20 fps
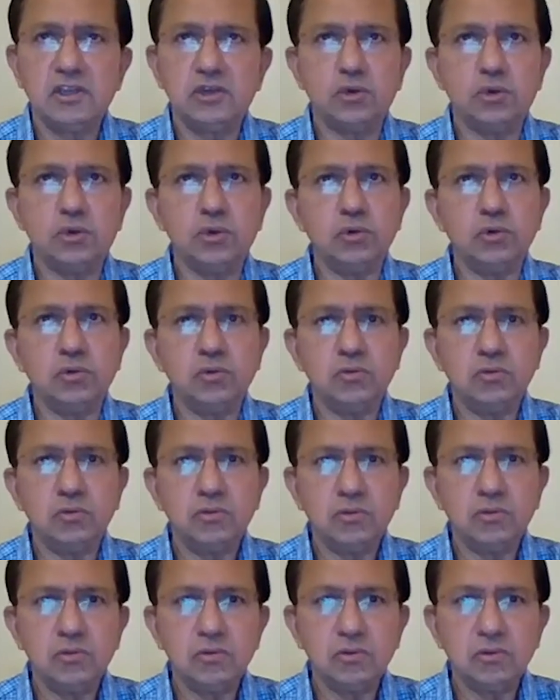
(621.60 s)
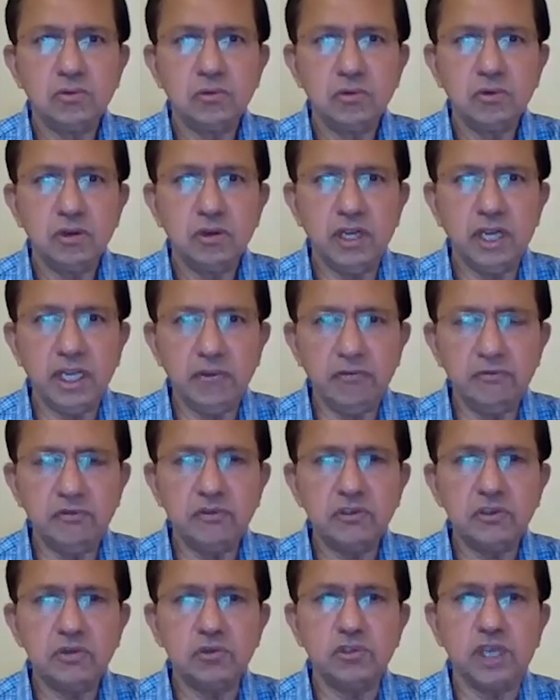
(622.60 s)
to live
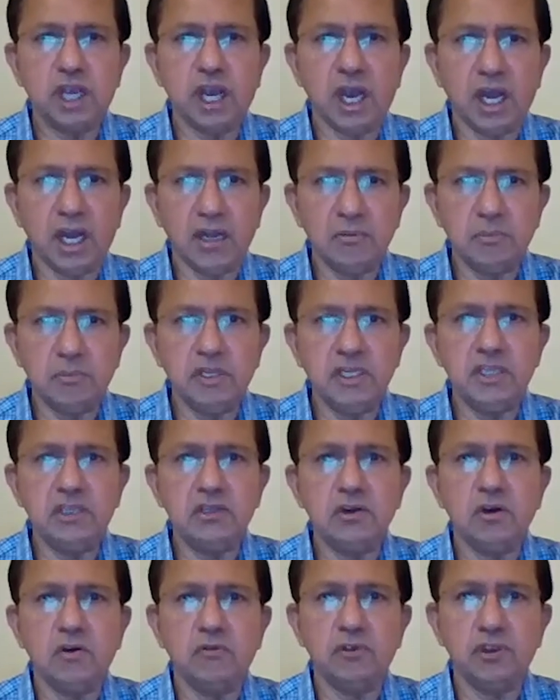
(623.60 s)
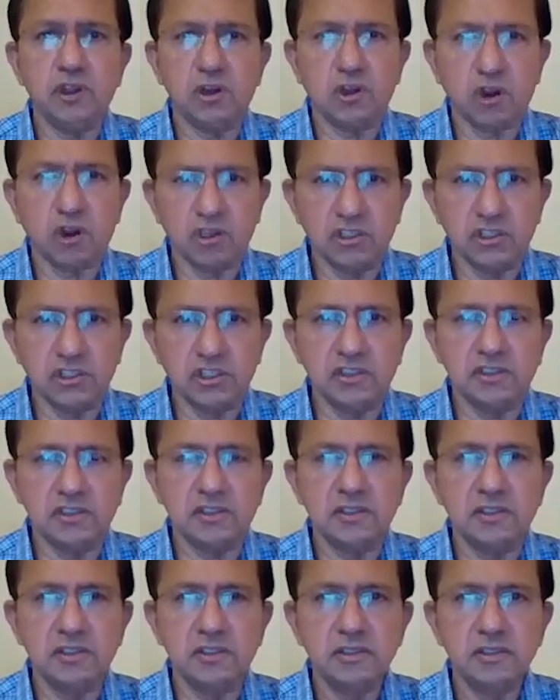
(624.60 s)
to the heartbeat of your
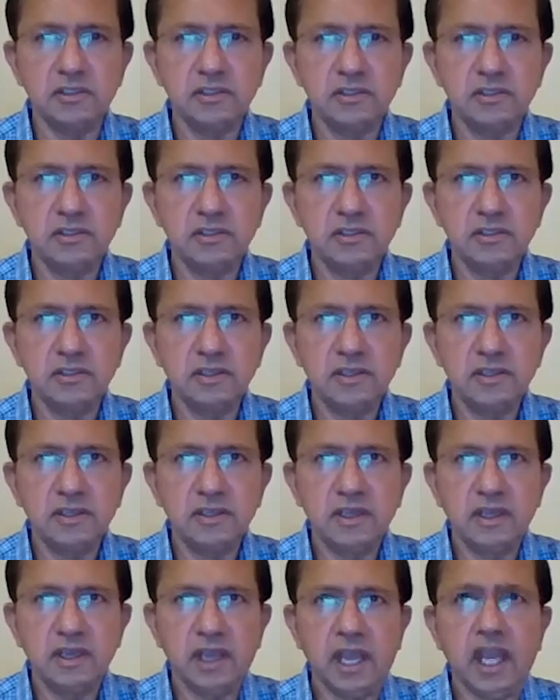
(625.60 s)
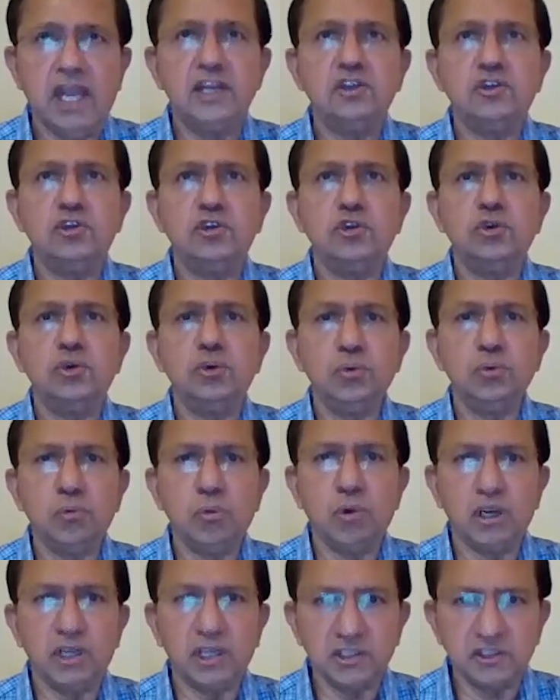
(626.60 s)
conscience and to do
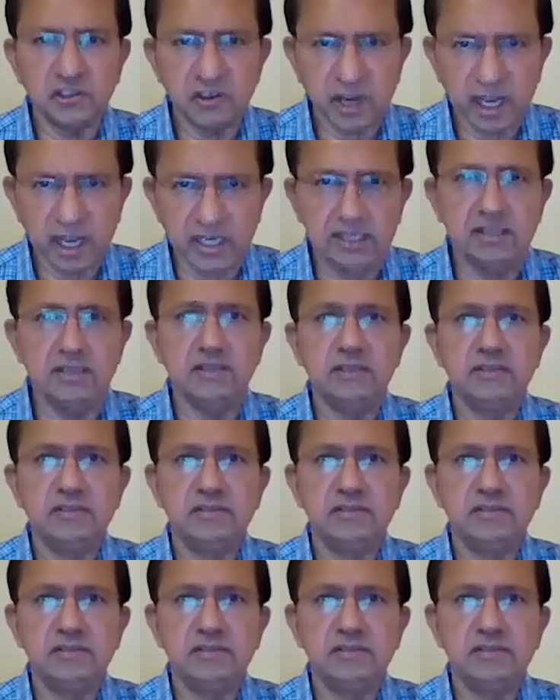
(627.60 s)
what is right.